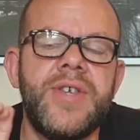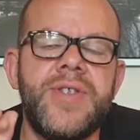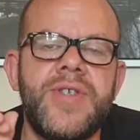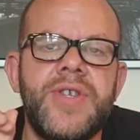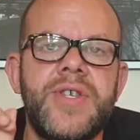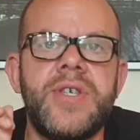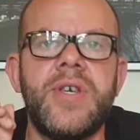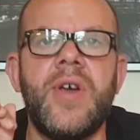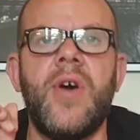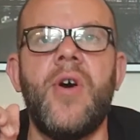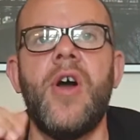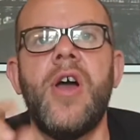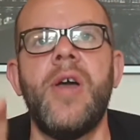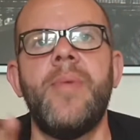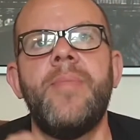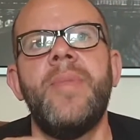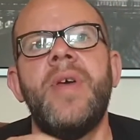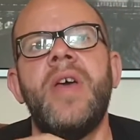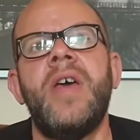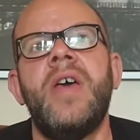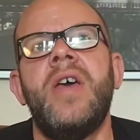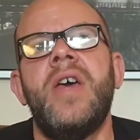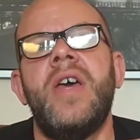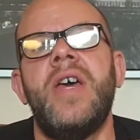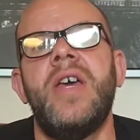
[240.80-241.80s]
at the time,
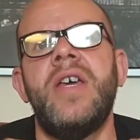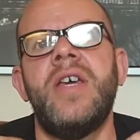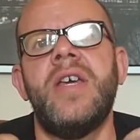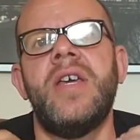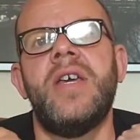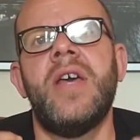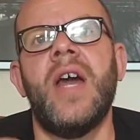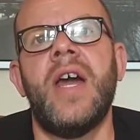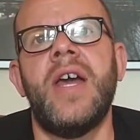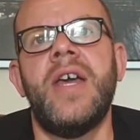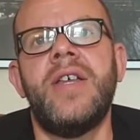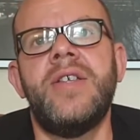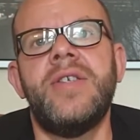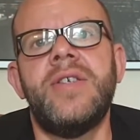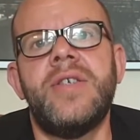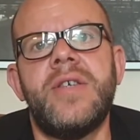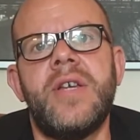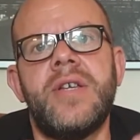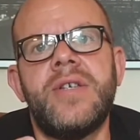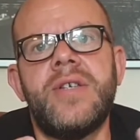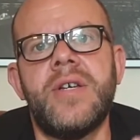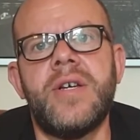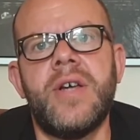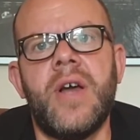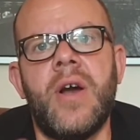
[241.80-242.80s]
it gained
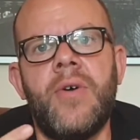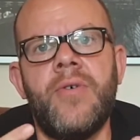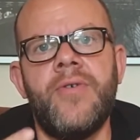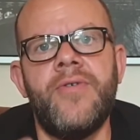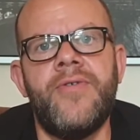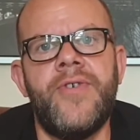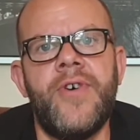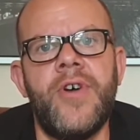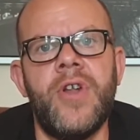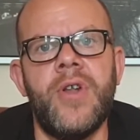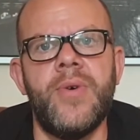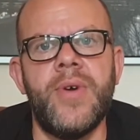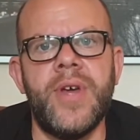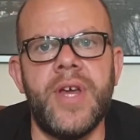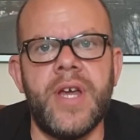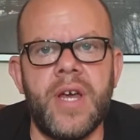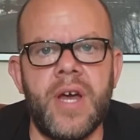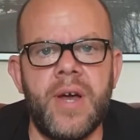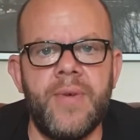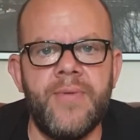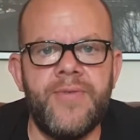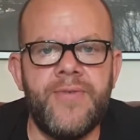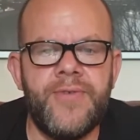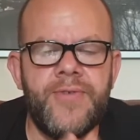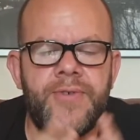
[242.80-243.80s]
such a cult following.
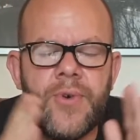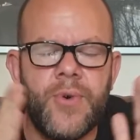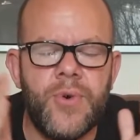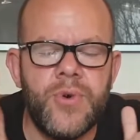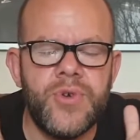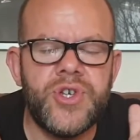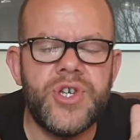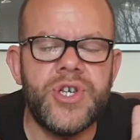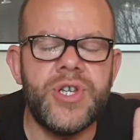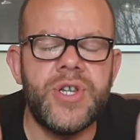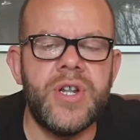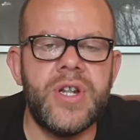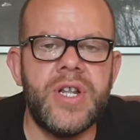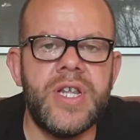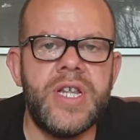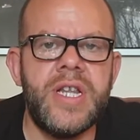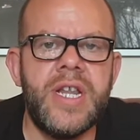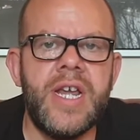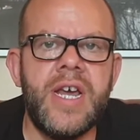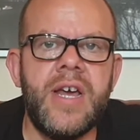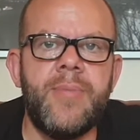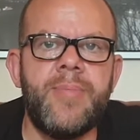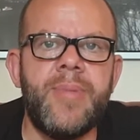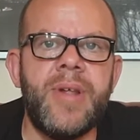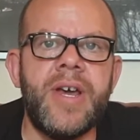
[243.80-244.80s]
Unfortunately
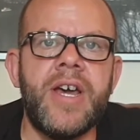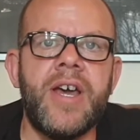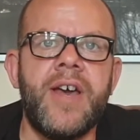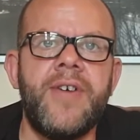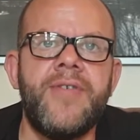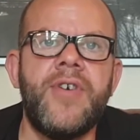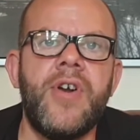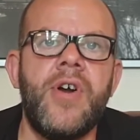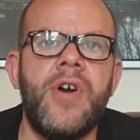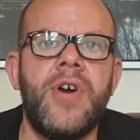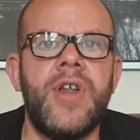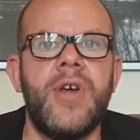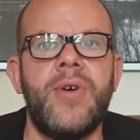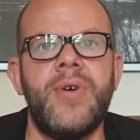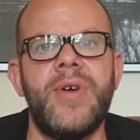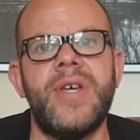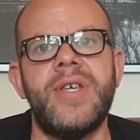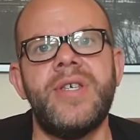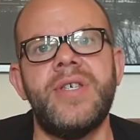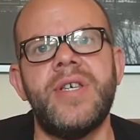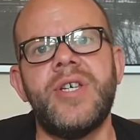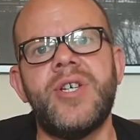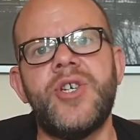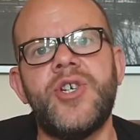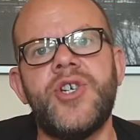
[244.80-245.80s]
now Black Afghano
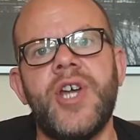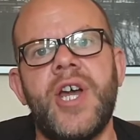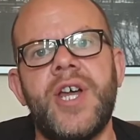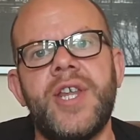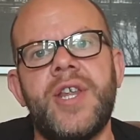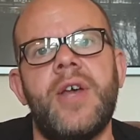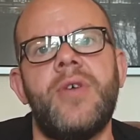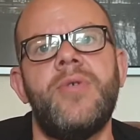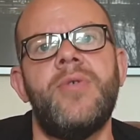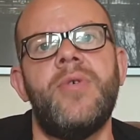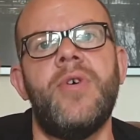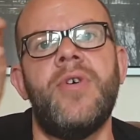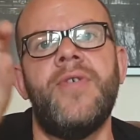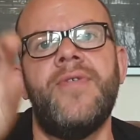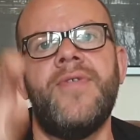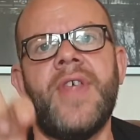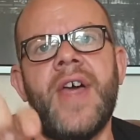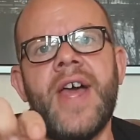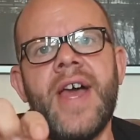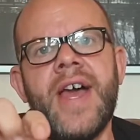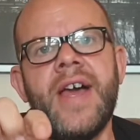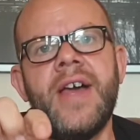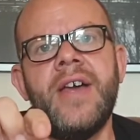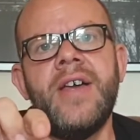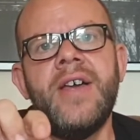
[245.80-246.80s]
is a shadow of
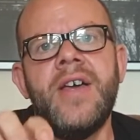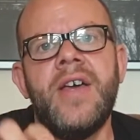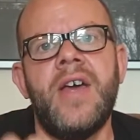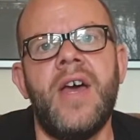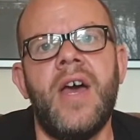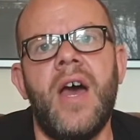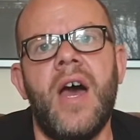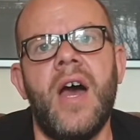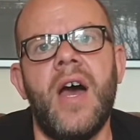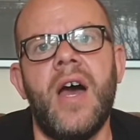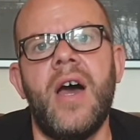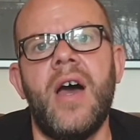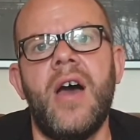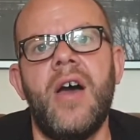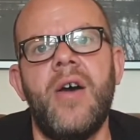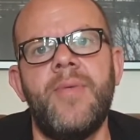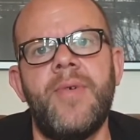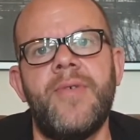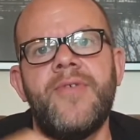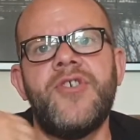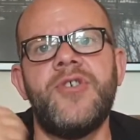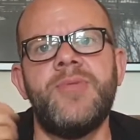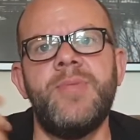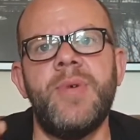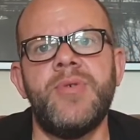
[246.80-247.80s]
that.
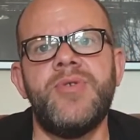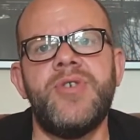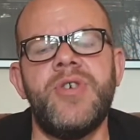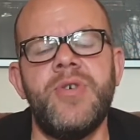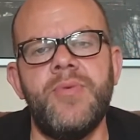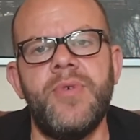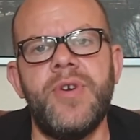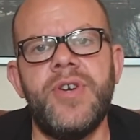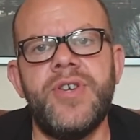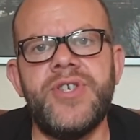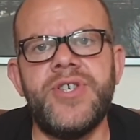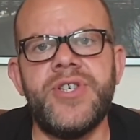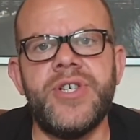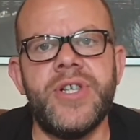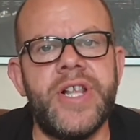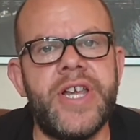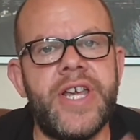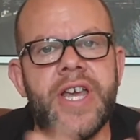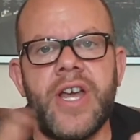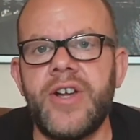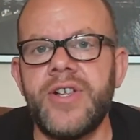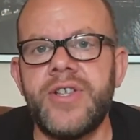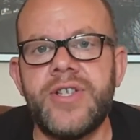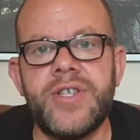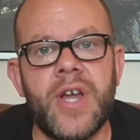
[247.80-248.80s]
I've smelt it
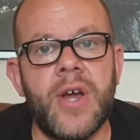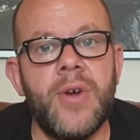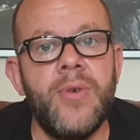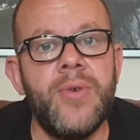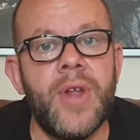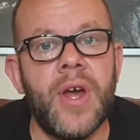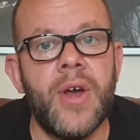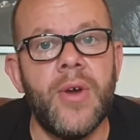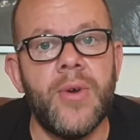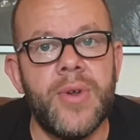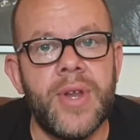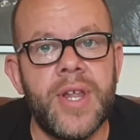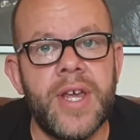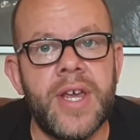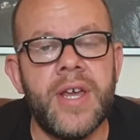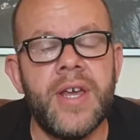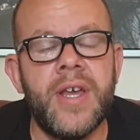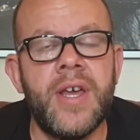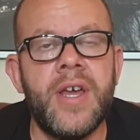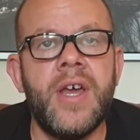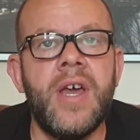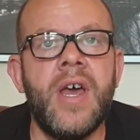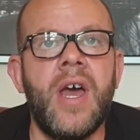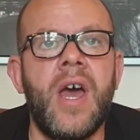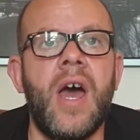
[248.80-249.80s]
recently. I don't own it,
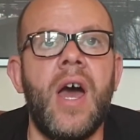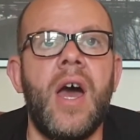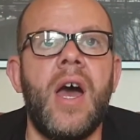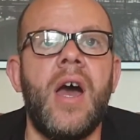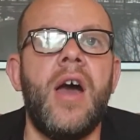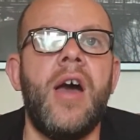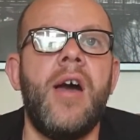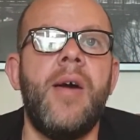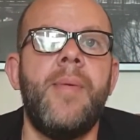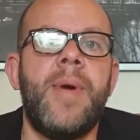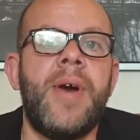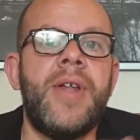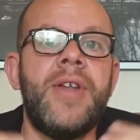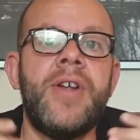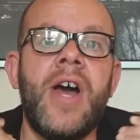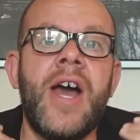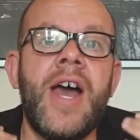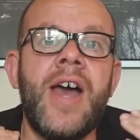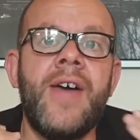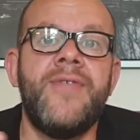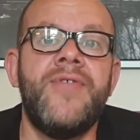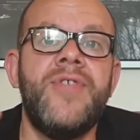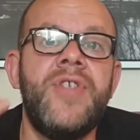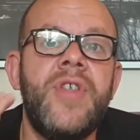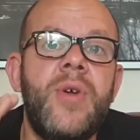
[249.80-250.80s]
and I
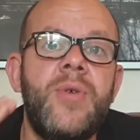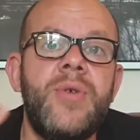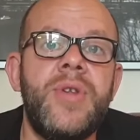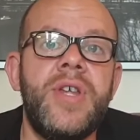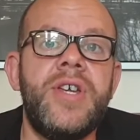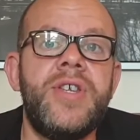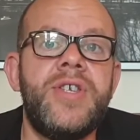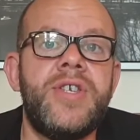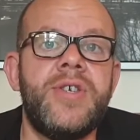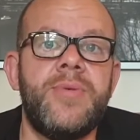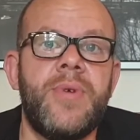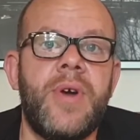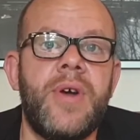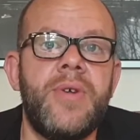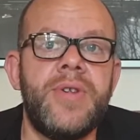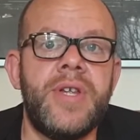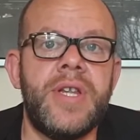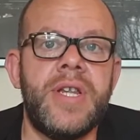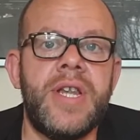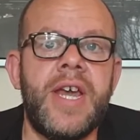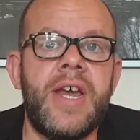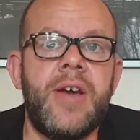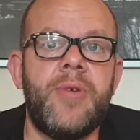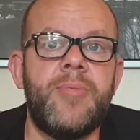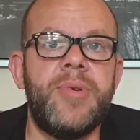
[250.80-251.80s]
have no need to own it
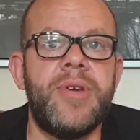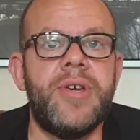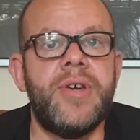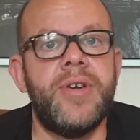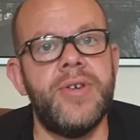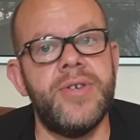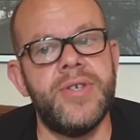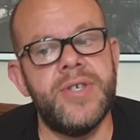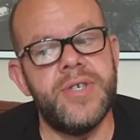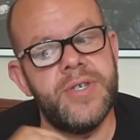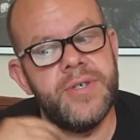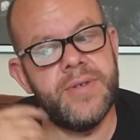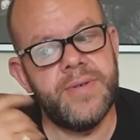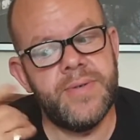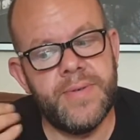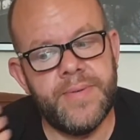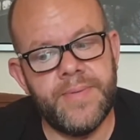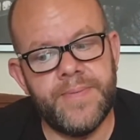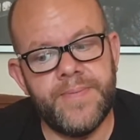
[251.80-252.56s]
now because